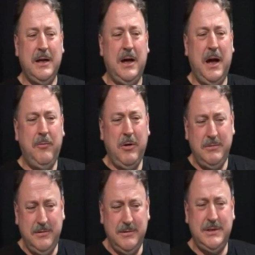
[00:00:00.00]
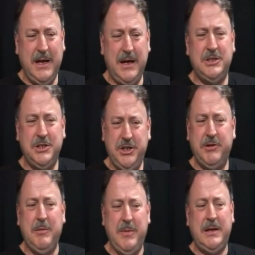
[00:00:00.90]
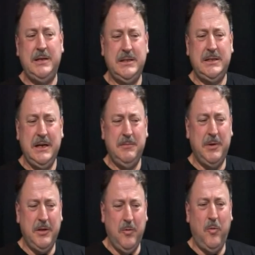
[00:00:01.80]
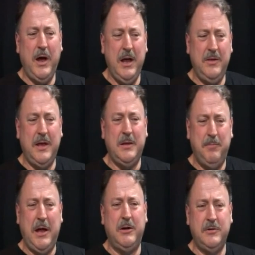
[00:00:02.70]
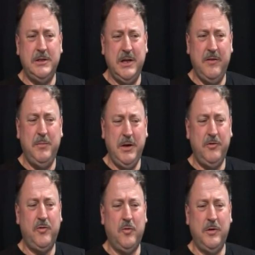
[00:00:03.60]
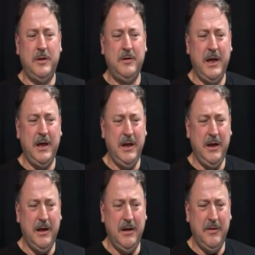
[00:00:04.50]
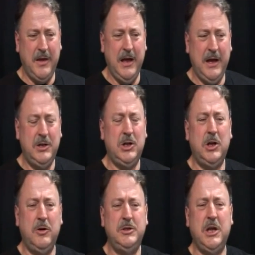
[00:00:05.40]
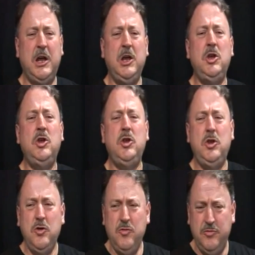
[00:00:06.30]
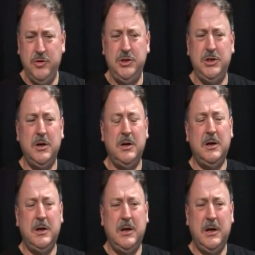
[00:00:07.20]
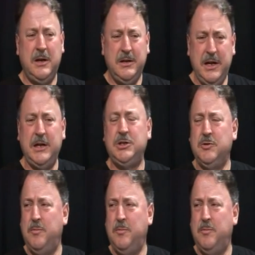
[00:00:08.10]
I wouldn't say it's a gerrymandered seat, but the way that the boundaries have been drawn, they enclose a huge national